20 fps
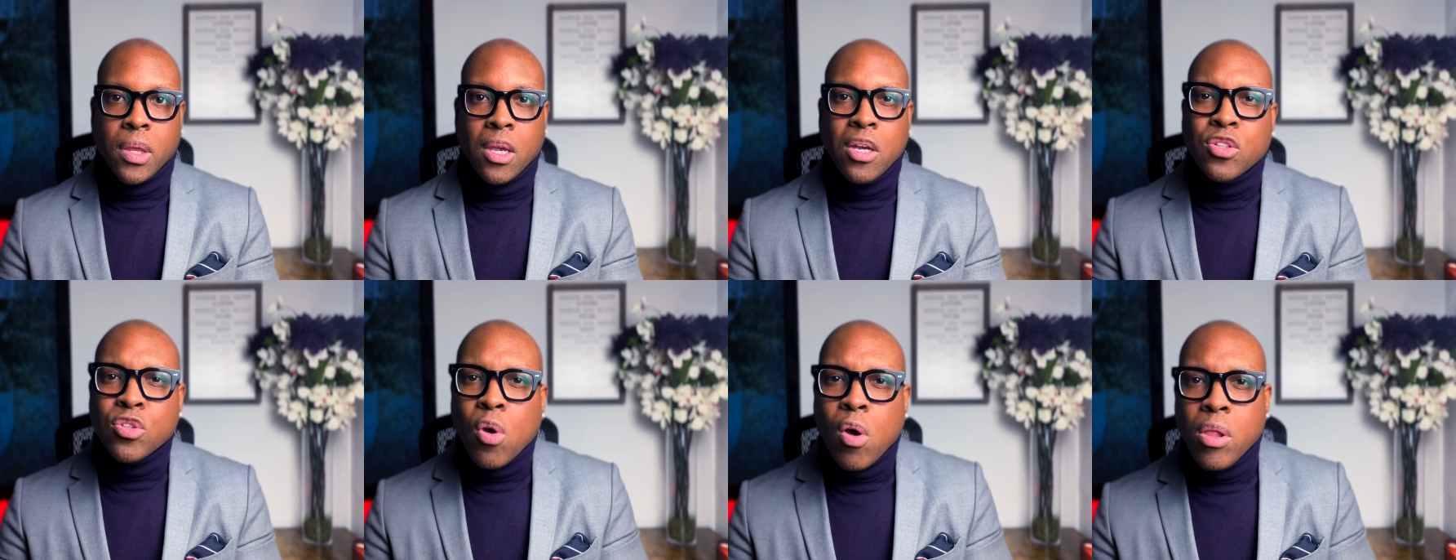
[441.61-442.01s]

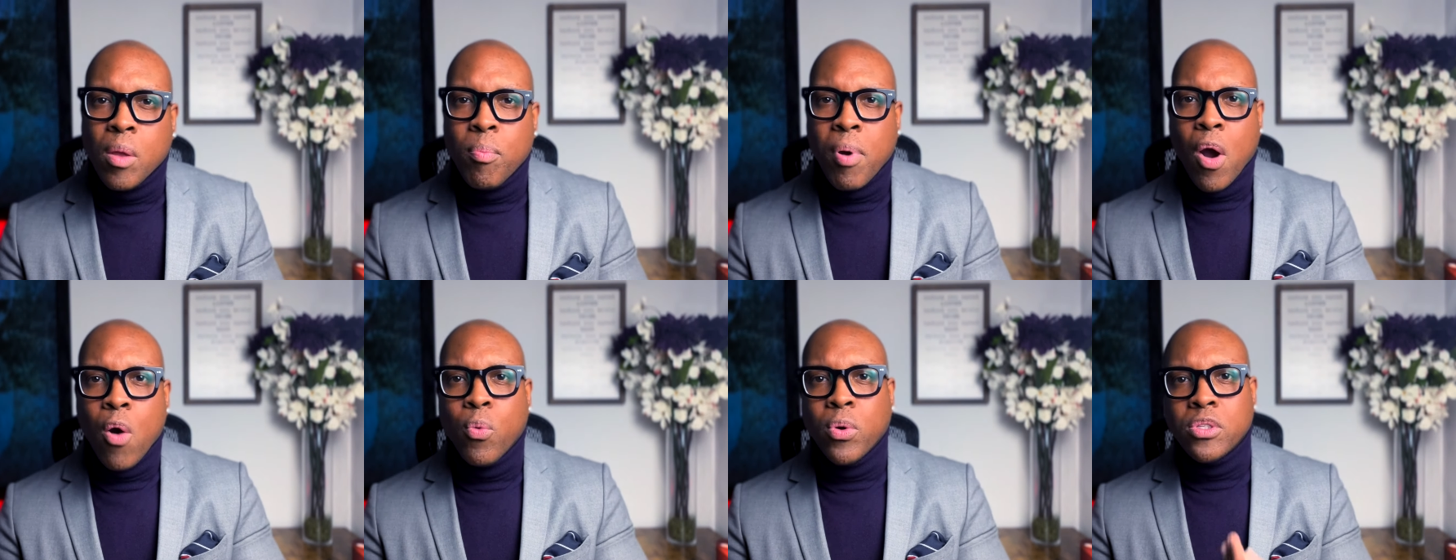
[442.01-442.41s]
is all
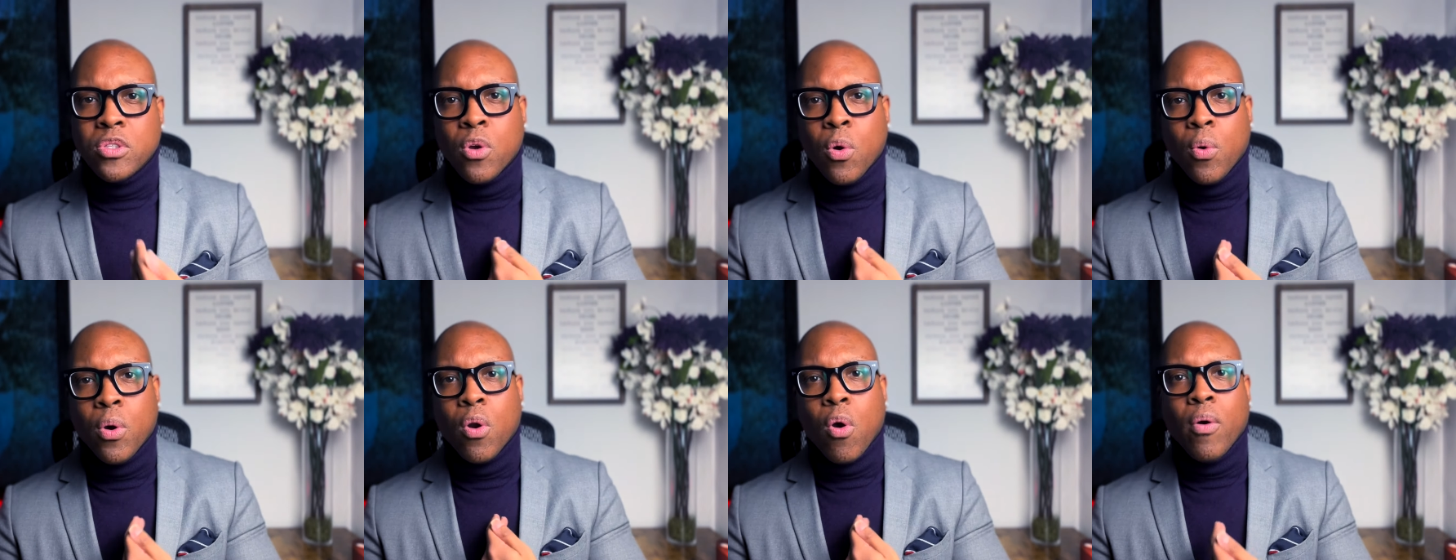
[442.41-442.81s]
about what's
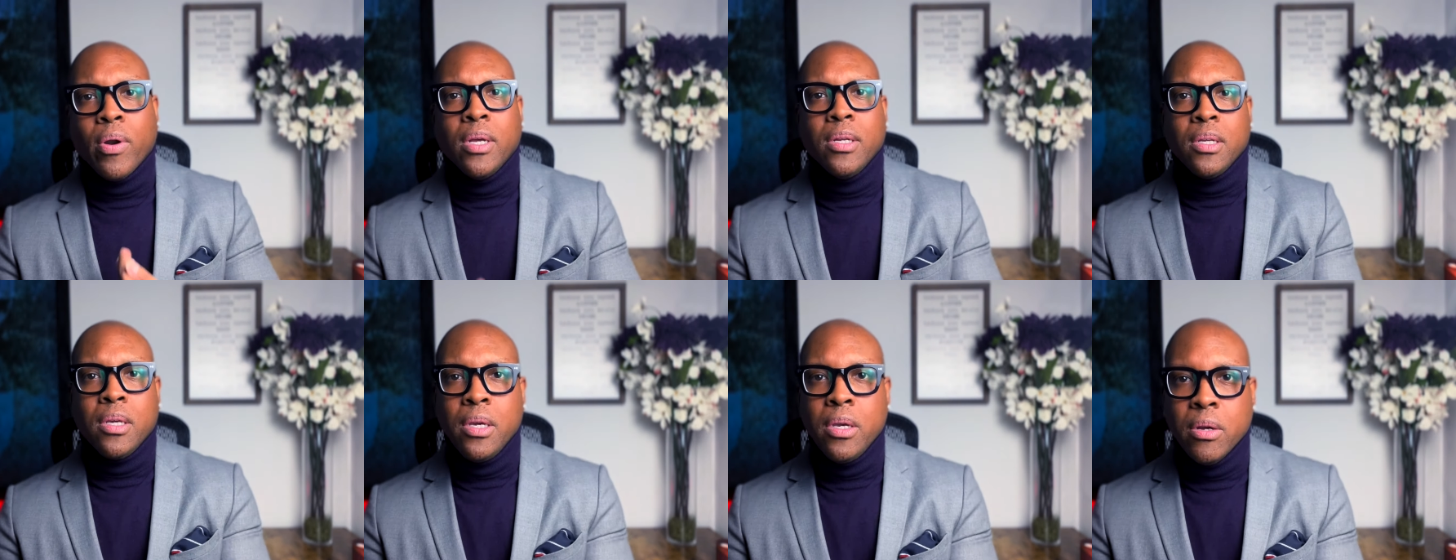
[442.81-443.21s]
going on
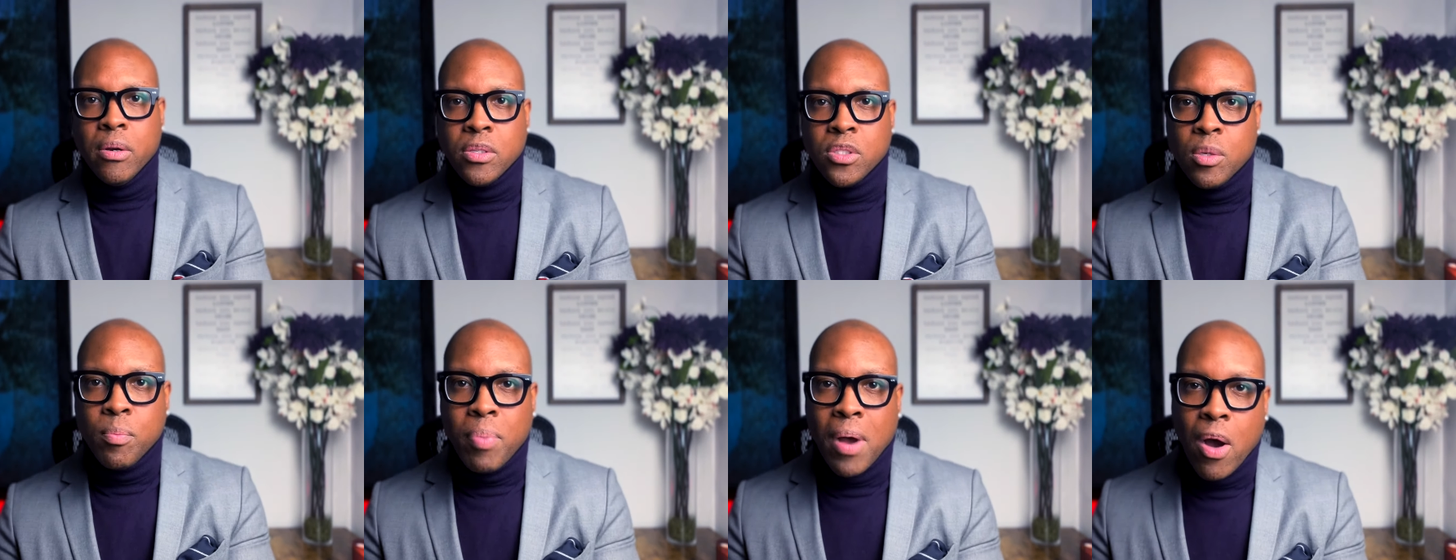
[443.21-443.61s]
in here.
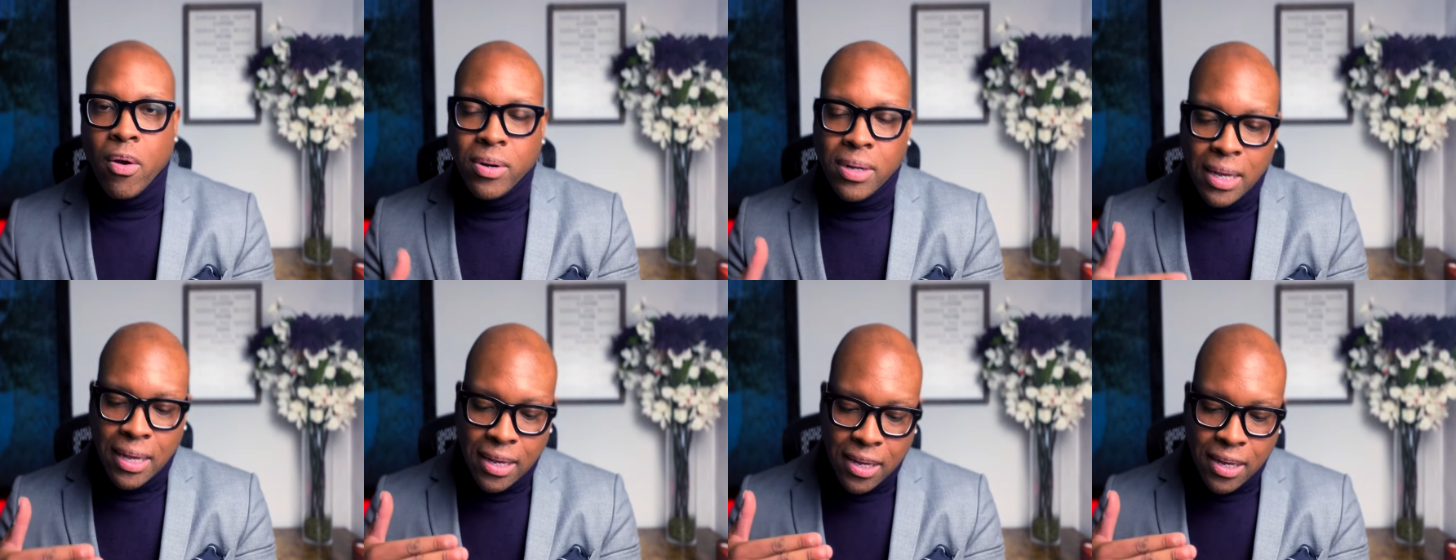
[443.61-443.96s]
It's about